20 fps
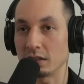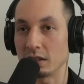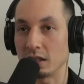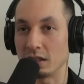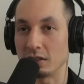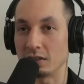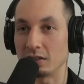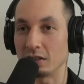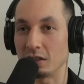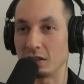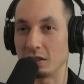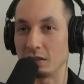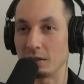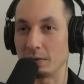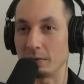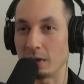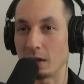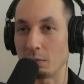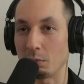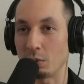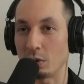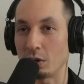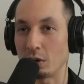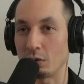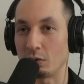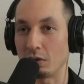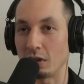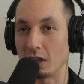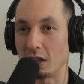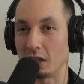And so if I put a
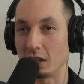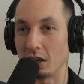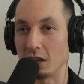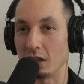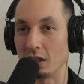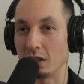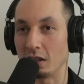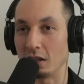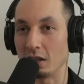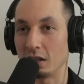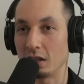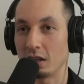ring on,